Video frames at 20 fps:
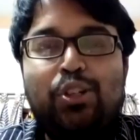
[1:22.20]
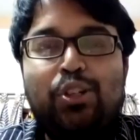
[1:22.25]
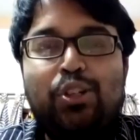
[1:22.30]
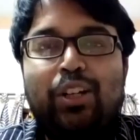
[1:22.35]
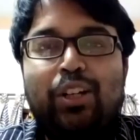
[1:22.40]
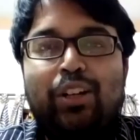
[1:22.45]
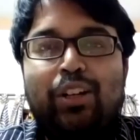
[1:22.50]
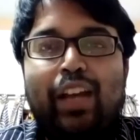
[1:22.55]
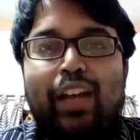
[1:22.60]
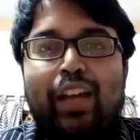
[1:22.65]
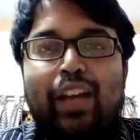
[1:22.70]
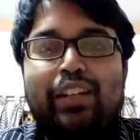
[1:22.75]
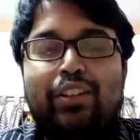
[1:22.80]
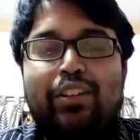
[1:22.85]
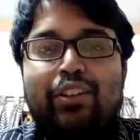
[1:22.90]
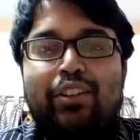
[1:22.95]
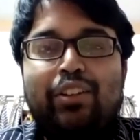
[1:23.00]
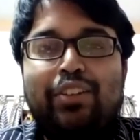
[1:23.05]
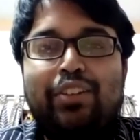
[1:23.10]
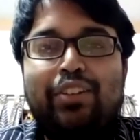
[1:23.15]
writer,
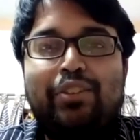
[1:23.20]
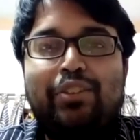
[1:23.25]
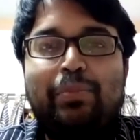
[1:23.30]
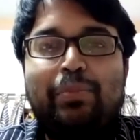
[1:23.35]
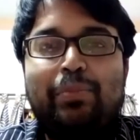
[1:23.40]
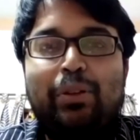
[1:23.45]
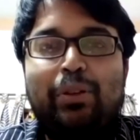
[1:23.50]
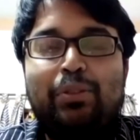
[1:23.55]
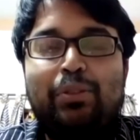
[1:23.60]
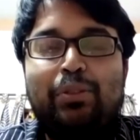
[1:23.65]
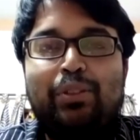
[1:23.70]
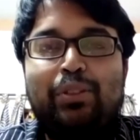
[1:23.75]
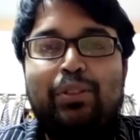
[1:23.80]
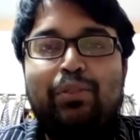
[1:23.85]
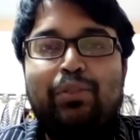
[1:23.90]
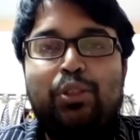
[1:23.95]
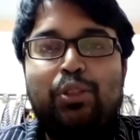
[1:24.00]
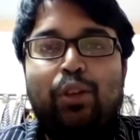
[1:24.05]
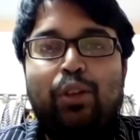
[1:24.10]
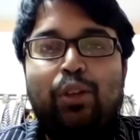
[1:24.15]
director, and producer of the
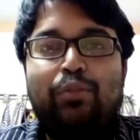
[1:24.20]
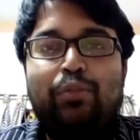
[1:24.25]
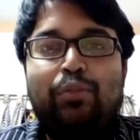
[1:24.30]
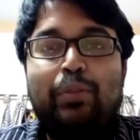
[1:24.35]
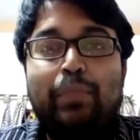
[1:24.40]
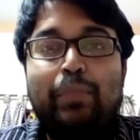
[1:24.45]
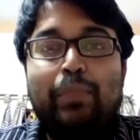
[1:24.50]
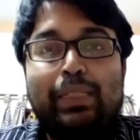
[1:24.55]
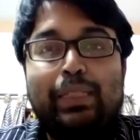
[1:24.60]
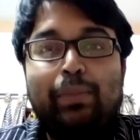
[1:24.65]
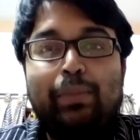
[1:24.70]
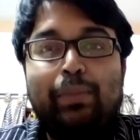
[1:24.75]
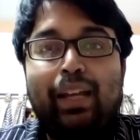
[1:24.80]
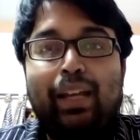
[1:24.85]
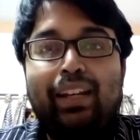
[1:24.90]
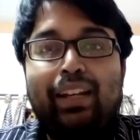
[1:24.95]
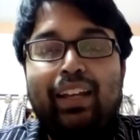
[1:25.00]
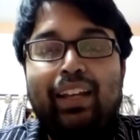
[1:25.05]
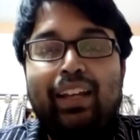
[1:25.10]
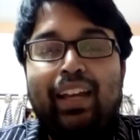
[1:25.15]
short film Miss Man.
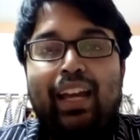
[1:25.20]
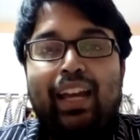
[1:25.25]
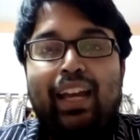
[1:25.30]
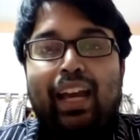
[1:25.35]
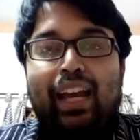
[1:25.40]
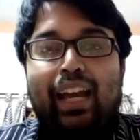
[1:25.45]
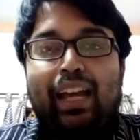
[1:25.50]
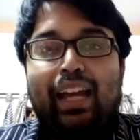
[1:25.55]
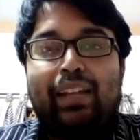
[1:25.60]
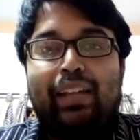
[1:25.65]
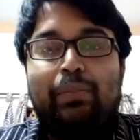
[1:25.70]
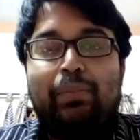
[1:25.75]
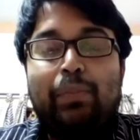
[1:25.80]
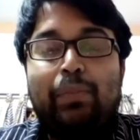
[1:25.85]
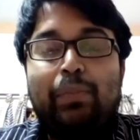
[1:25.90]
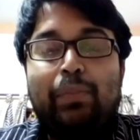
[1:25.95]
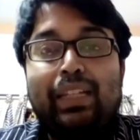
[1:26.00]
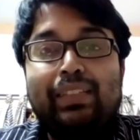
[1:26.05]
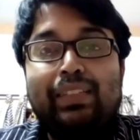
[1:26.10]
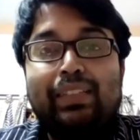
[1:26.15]
And
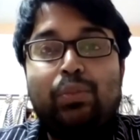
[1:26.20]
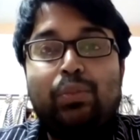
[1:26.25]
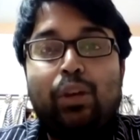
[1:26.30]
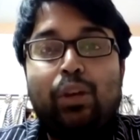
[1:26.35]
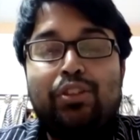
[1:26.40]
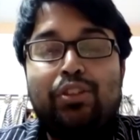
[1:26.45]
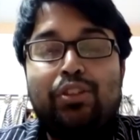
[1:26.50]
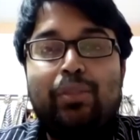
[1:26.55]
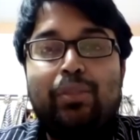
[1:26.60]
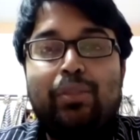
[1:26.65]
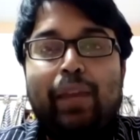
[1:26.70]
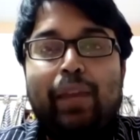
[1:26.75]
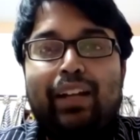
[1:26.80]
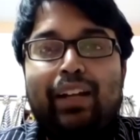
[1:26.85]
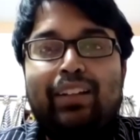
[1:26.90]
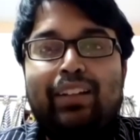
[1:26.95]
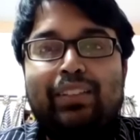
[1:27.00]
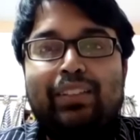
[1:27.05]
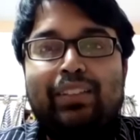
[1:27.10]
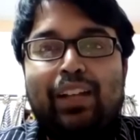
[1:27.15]
please watch the panel
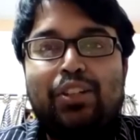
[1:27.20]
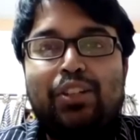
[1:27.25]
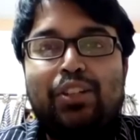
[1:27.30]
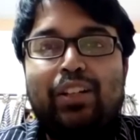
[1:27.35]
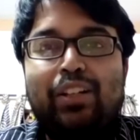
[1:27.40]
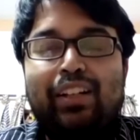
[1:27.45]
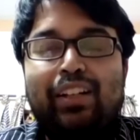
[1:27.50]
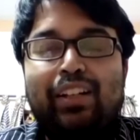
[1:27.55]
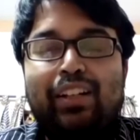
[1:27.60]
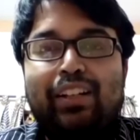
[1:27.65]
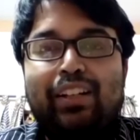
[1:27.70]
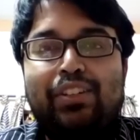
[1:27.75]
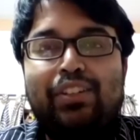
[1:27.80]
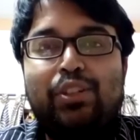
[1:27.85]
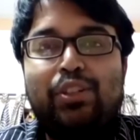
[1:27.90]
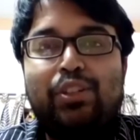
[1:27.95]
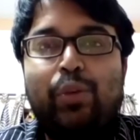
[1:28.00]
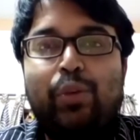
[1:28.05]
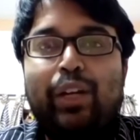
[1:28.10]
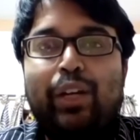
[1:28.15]
discussion at KASHISH
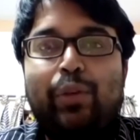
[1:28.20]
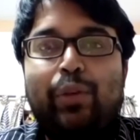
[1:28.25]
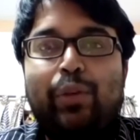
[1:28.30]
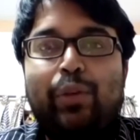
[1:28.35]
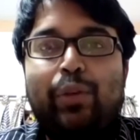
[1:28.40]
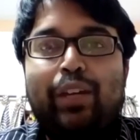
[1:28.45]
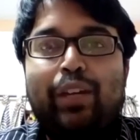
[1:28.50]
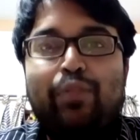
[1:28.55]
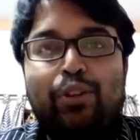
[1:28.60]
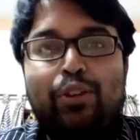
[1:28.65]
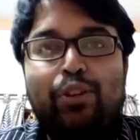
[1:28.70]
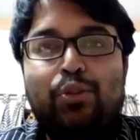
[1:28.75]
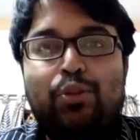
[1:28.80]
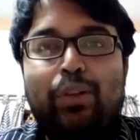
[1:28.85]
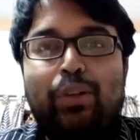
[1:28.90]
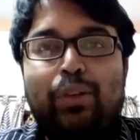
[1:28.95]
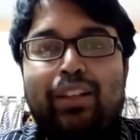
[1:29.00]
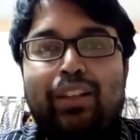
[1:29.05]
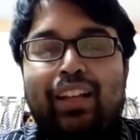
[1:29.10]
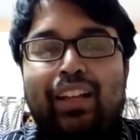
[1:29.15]
2020 virtual,
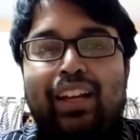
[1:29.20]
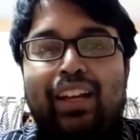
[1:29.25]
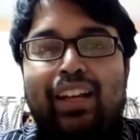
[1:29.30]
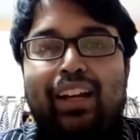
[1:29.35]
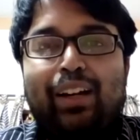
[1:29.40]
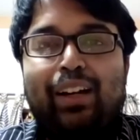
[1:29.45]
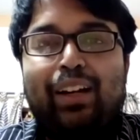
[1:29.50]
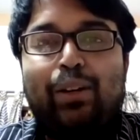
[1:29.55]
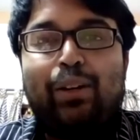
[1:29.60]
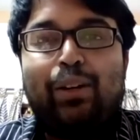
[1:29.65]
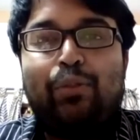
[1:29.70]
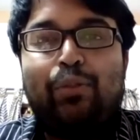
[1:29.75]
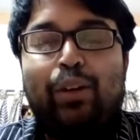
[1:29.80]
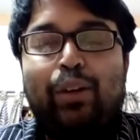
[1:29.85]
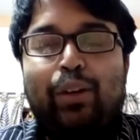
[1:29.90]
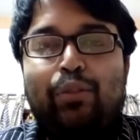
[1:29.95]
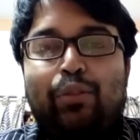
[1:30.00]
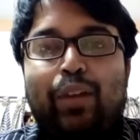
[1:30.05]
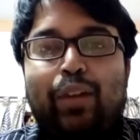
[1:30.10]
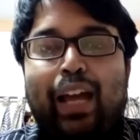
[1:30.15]
where
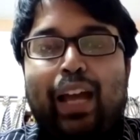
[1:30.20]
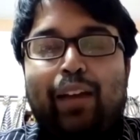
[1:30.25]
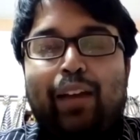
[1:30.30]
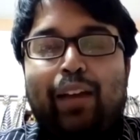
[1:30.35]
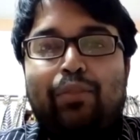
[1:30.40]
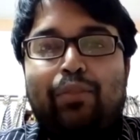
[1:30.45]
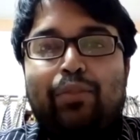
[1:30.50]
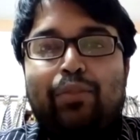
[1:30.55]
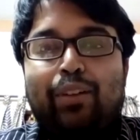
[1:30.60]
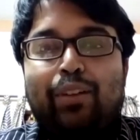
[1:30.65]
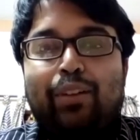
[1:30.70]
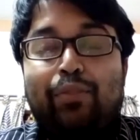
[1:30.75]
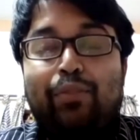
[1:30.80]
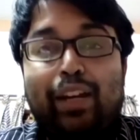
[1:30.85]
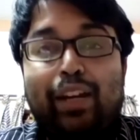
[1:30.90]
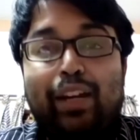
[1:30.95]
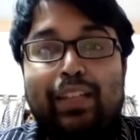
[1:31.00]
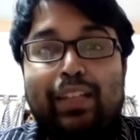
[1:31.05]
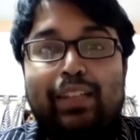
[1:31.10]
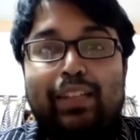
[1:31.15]
we'll have a very
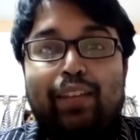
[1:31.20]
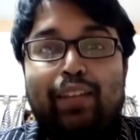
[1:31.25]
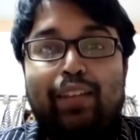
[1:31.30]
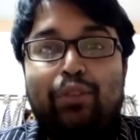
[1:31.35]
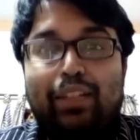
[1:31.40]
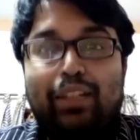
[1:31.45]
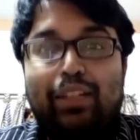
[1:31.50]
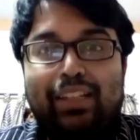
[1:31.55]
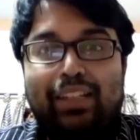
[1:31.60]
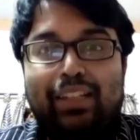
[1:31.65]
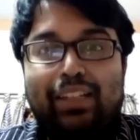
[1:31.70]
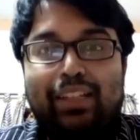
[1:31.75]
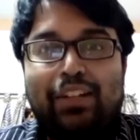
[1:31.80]
insightful discussion.